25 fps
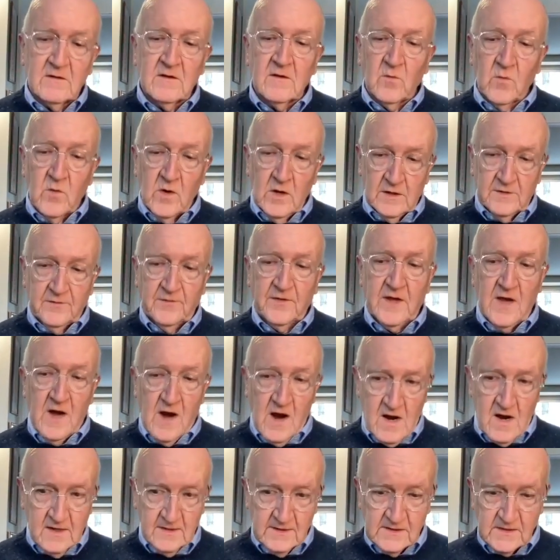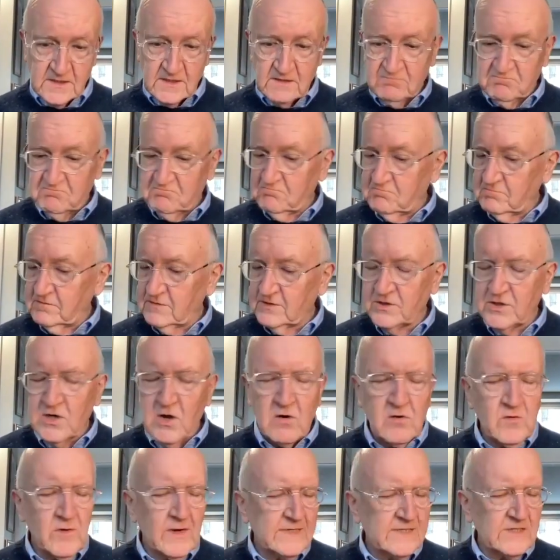the world of the arts. No
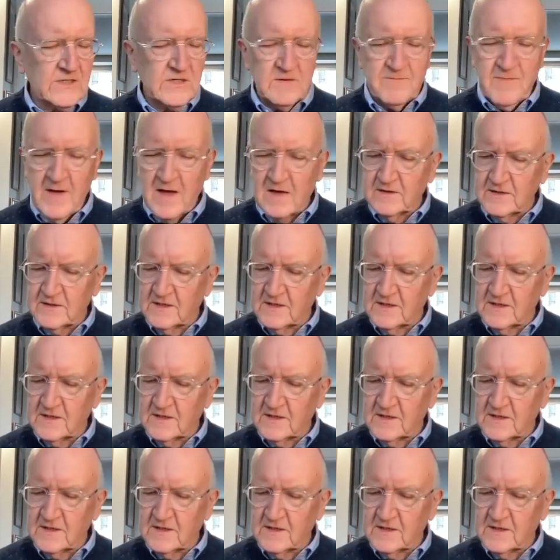question about